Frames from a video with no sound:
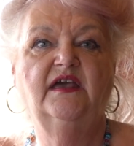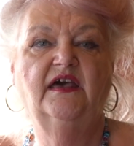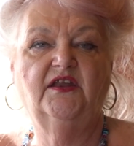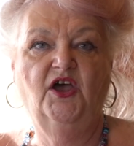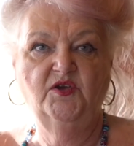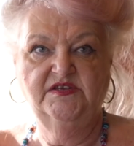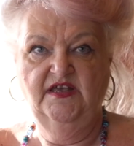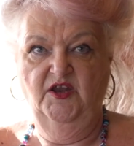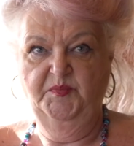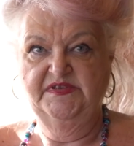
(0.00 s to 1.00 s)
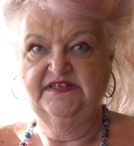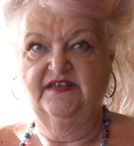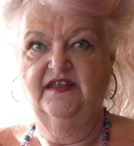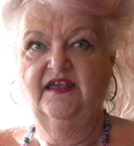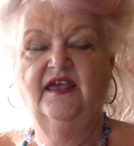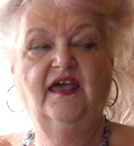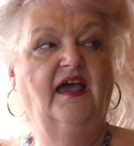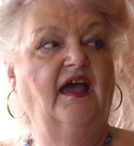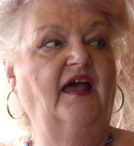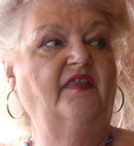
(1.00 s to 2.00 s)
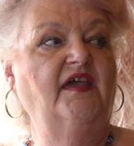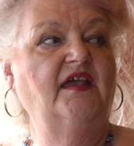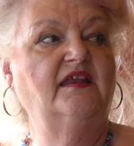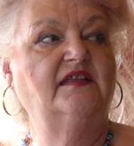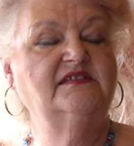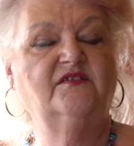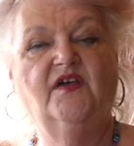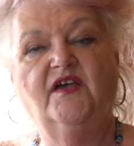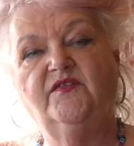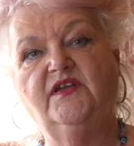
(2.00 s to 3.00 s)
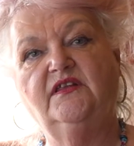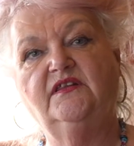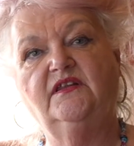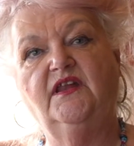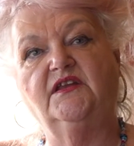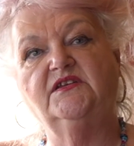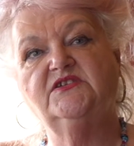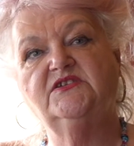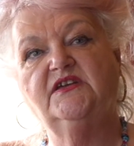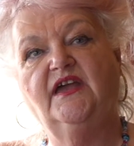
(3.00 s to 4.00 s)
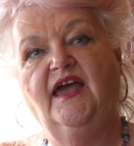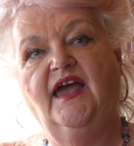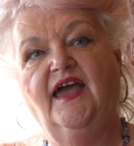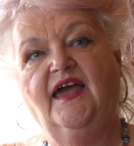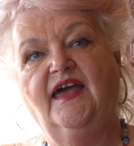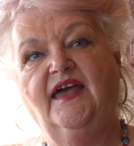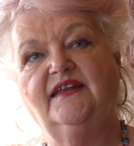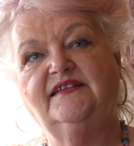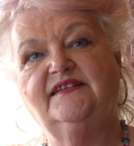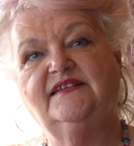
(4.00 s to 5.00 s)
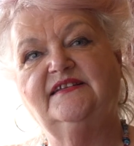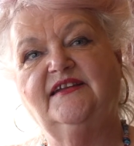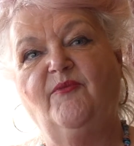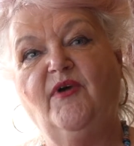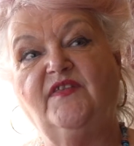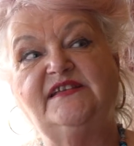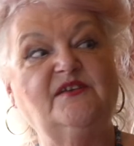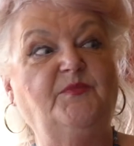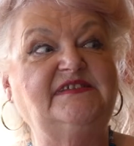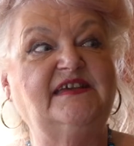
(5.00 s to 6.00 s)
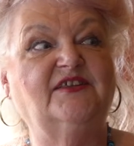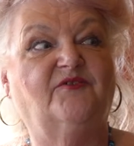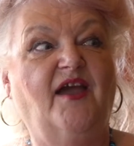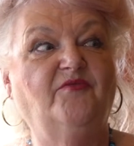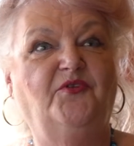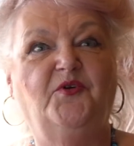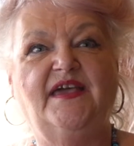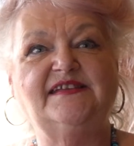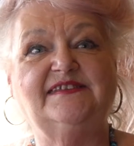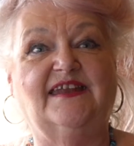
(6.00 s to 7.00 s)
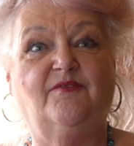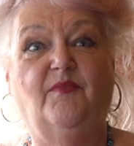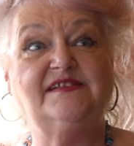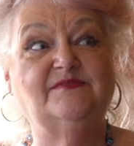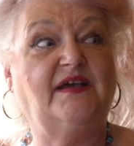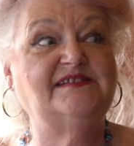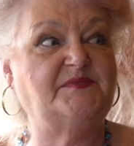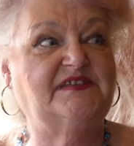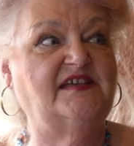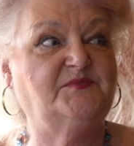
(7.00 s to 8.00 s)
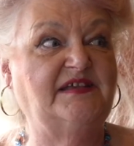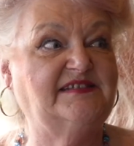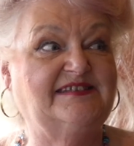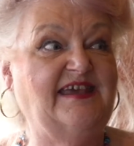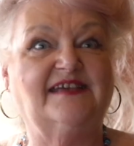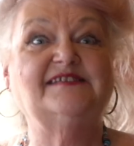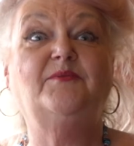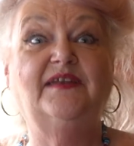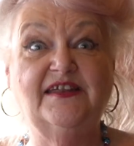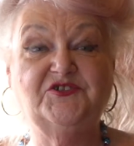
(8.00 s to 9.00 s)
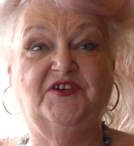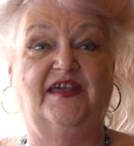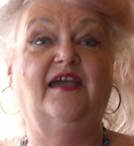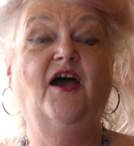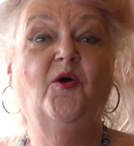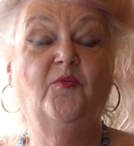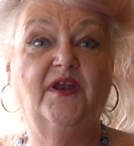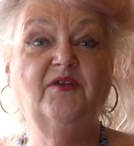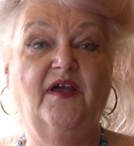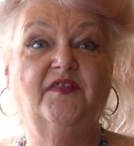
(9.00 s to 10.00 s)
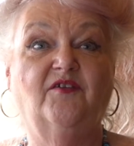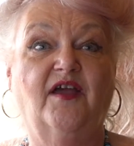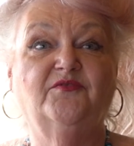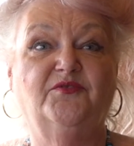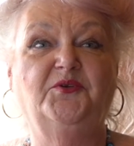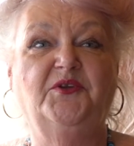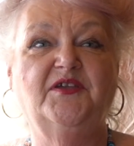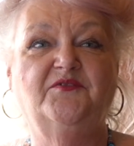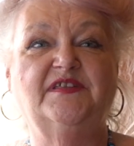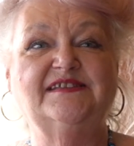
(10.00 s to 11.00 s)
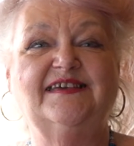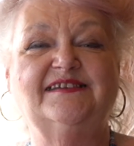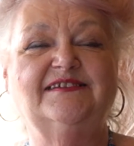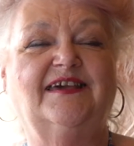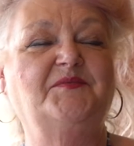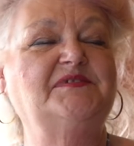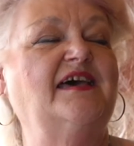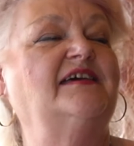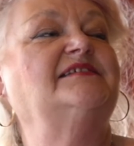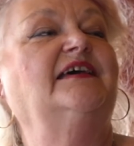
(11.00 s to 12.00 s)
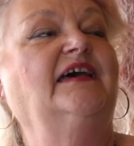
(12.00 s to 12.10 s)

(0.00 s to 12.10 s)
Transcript: at a hotel opposite. And they, instead of having lunch, had come out. They said, we did the ground floor yesterday, and where's upstairs? Where's the stairs? They were literally running around the ground floor looking for the stairs to get upstairs.